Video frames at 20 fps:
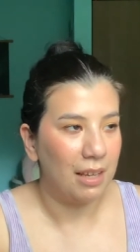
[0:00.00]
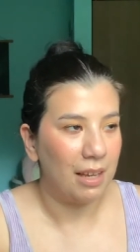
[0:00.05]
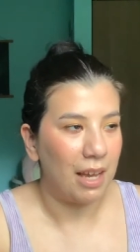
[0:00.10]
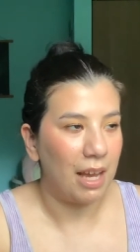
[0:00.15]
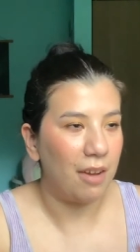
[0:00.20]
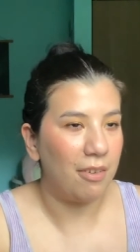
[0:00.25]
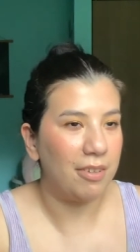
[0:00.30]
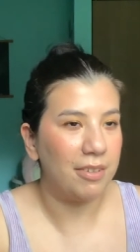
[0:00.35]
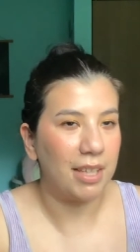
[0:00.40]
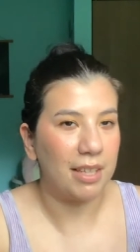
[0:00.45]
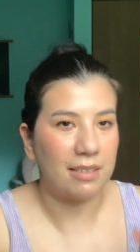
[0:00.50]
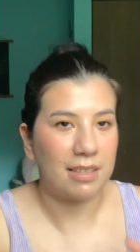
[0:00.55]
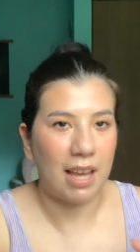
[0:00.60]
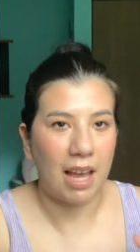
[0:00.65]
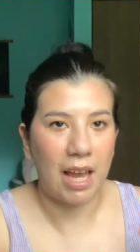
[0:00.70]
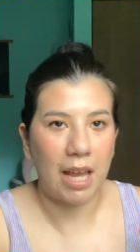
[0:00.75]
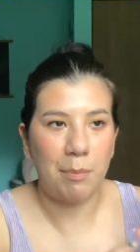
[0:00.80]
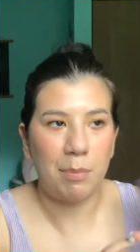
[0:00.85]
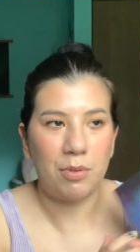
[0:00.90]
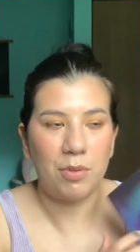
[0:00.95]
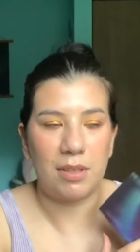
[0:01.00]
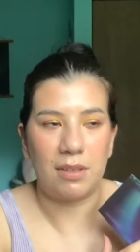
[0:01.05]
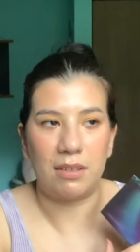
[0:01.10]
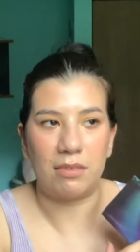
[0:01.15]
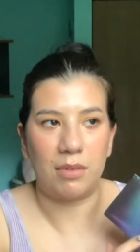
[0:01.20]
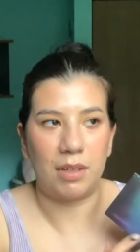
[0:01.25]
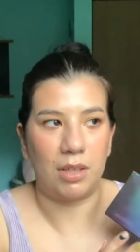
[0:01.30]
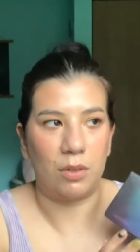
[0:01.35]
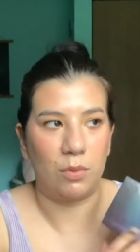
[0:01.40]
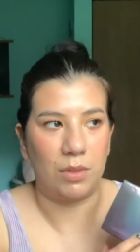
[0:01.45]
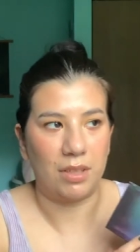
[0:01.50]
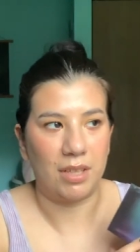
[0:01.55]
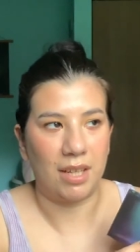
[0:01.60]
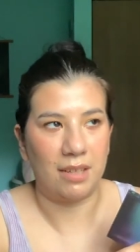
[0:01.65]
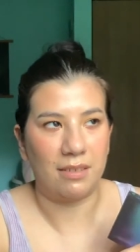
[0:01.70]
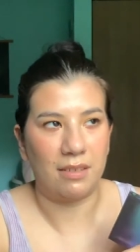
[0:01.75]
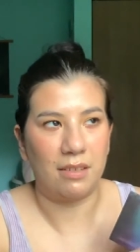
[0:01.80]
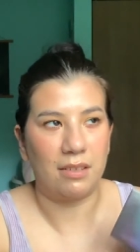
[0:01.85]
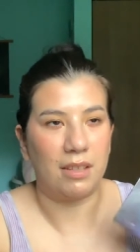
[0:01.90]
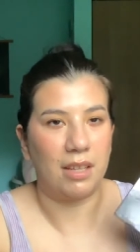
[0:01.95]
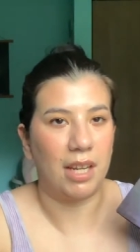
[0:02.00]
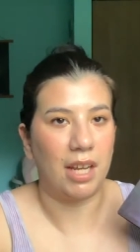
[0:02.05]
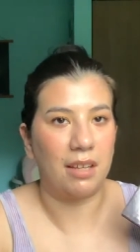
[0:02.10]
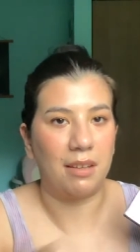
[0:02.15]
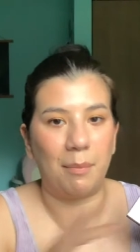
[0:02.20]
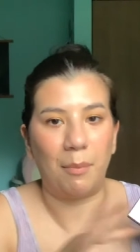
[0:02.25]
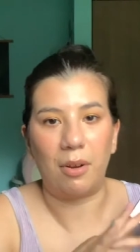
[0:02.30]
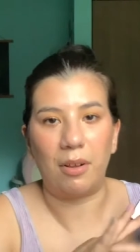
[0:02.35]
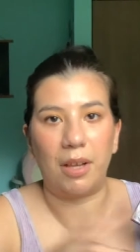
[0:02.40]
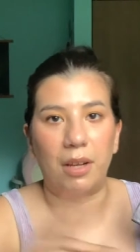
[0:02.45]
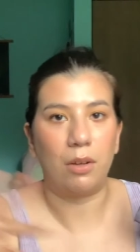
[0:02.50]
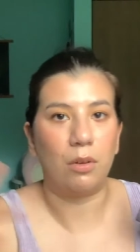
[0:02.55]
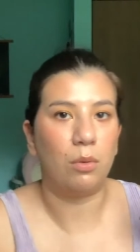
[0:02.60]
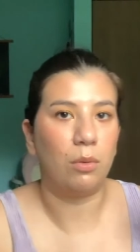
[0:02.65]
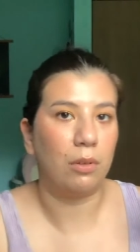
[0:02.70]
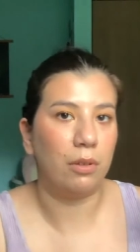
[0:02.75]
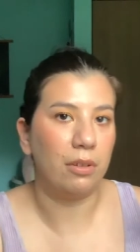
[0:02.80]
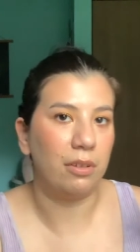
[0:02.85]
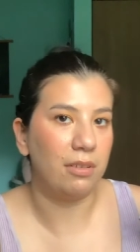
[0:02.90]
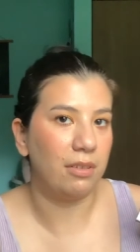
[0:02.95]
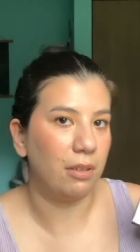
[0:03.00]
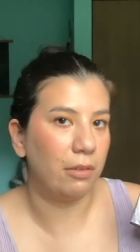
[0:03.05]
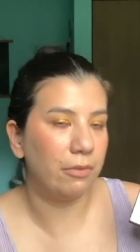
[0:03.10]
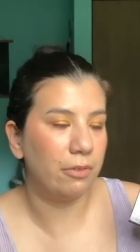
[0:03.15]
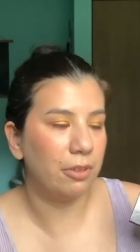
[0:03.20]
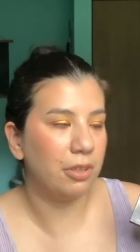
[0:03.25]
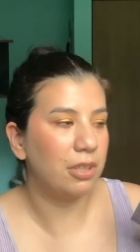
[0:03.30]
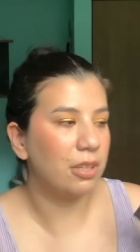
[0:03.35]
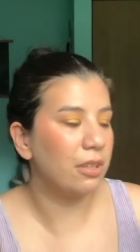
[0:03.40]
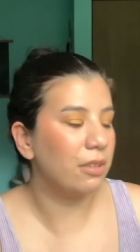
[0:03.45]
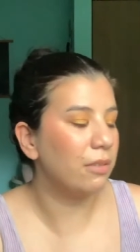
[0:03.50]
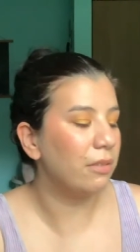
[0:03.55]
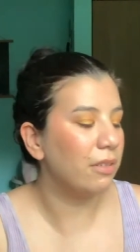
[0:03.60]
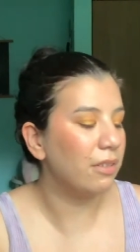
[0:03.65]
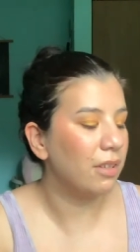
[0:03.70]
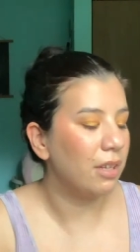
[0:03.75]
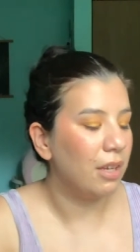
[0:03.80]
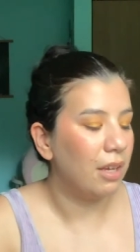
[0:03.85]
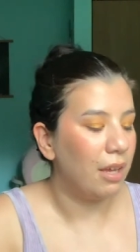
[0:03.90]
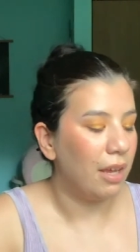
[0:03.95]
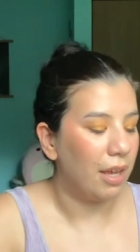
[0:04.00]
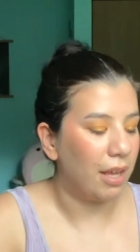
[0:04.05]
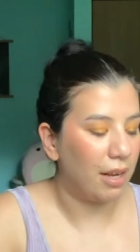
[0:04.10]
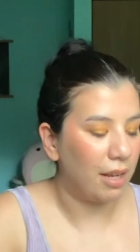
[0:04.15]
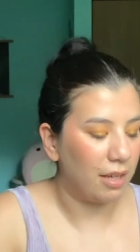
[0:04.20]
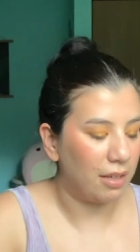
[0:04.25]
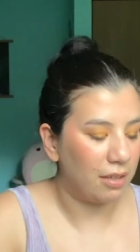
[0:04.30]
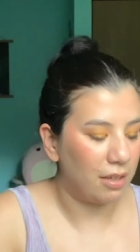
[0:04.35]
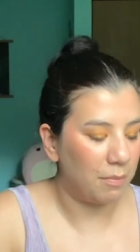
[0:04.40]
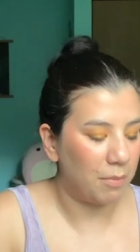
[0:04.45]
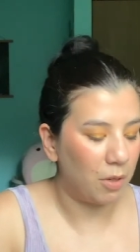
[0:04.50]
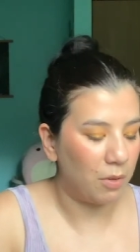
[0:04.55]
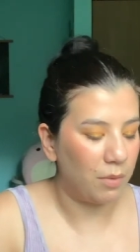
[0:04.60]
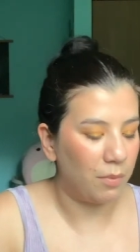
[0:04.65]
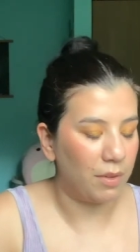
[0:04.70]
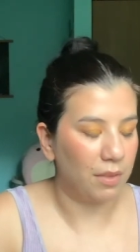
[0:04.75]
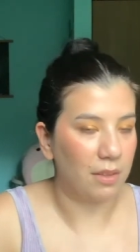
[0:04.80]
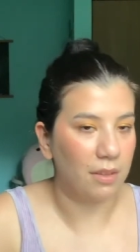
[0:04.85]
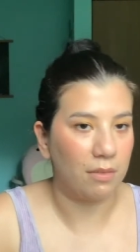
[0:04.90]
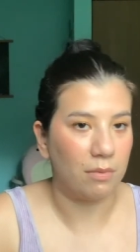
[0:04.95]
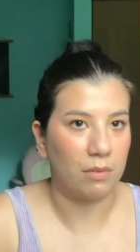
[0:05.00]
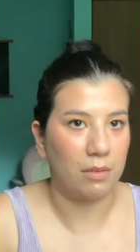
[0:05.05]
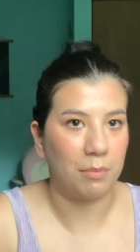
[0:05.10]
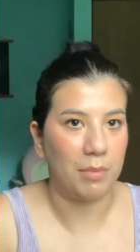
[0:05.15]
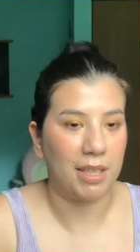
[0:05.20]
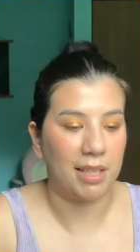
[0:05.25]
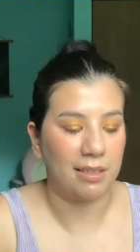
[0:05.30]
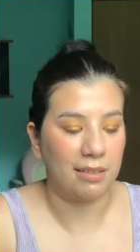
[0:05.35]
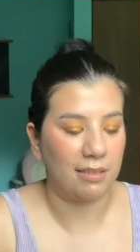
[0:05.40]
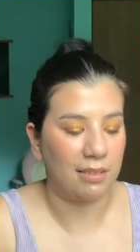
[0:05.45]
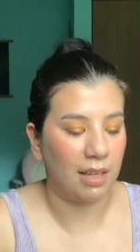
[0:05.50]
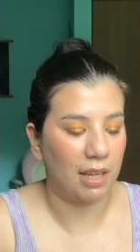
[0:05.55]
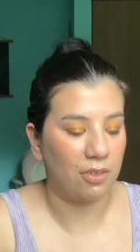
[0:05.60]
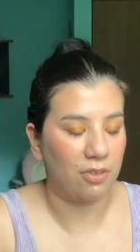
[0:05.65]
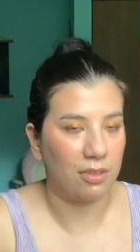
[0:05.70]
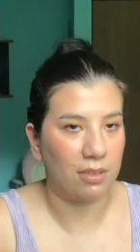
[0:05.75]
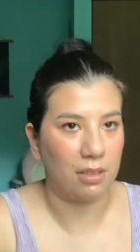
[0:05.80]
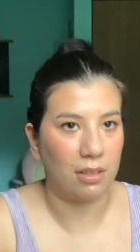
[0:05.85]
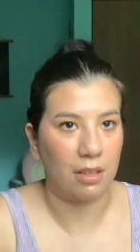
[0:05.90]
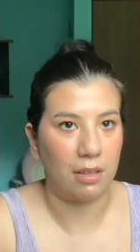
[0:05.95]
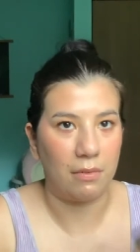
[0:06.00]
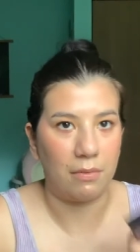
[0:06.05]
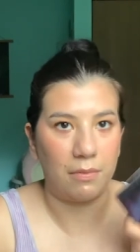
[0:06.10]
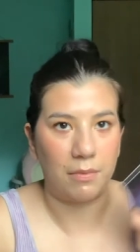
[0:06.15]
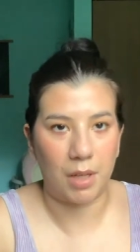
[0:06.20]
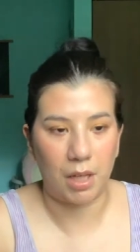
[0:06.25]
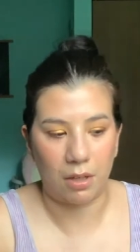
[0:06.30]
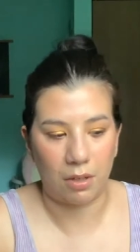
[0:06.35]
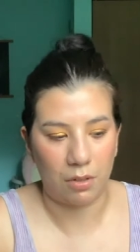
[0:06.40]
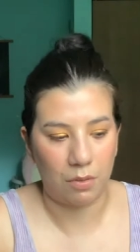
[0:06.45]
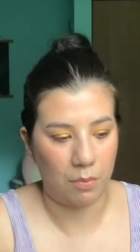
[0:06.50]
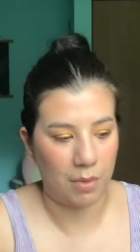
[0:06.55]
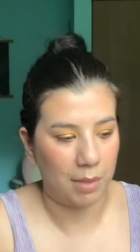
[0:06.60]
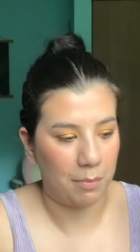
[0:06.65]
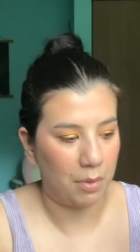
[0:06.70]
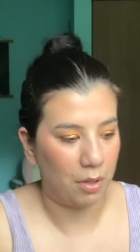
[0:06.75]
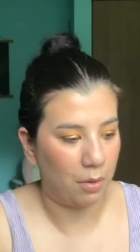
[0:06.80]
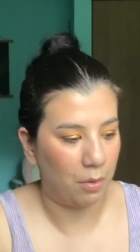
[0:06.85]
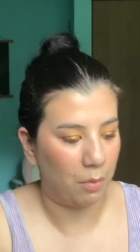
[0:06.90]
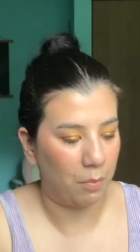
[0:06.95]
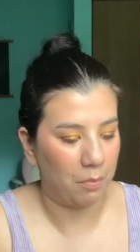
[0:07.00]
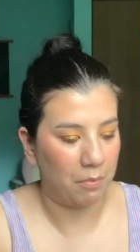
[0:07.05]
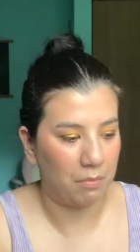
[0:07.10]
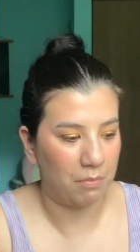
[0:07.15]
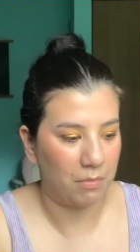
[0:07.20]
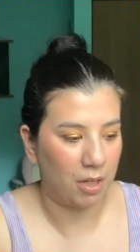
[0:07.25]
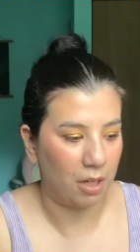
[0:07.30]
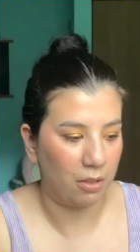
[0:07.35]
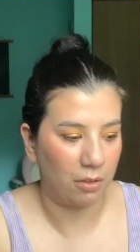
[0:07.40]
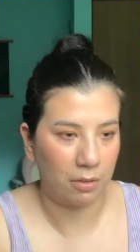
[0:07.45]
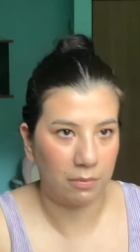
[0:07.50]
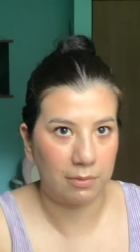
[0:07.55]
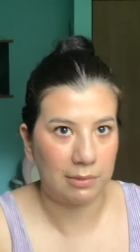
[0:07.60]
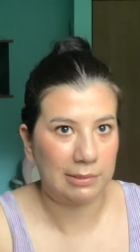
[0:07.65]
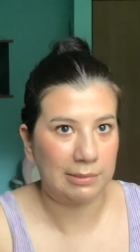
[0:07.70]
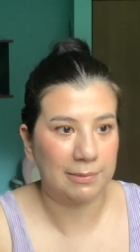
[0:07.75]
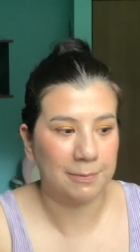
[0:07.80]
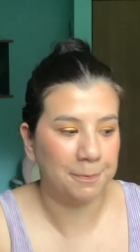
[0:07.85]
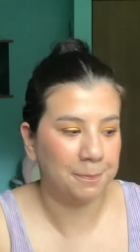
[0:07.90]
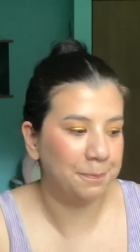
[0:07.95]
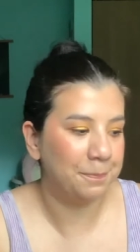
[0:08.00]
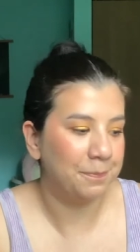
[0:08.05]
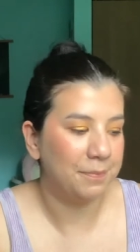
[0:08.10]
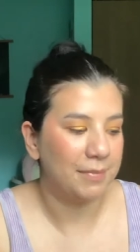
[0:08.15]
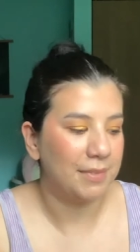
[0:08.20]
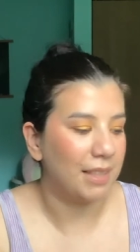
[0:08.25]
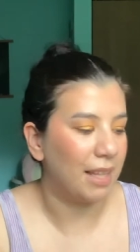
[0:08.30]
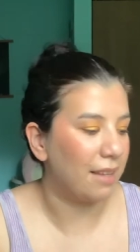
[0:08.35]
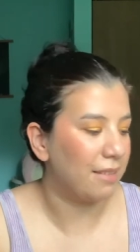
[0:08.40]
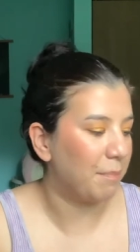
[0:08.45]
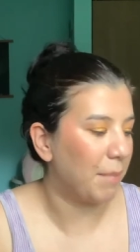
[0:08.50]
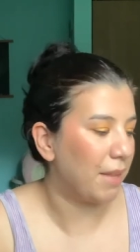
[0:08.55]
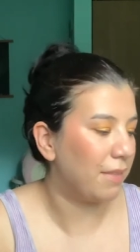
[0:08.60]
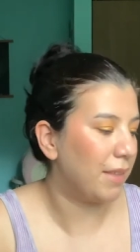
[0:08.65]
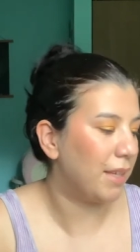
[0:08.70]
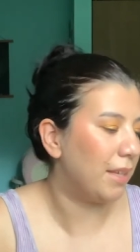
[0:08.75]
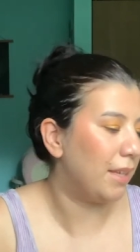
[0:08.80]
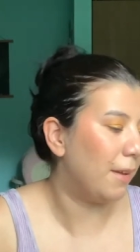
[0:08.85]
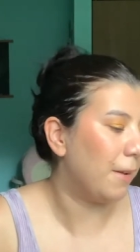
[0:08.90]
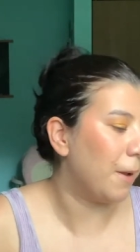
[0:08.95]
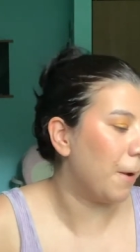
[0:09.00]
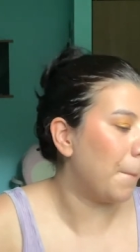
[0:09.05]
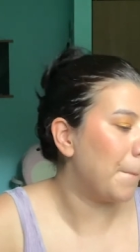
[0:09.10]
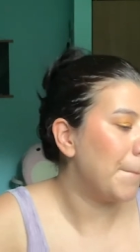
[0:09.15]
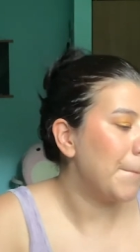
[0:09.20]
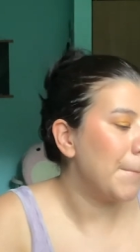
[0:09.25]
I was like tied between this one and Quintessence that has more like cooler silvery tones, and I ended up going with this one because I just love a good rainbow, colorful. That's my thing, you know.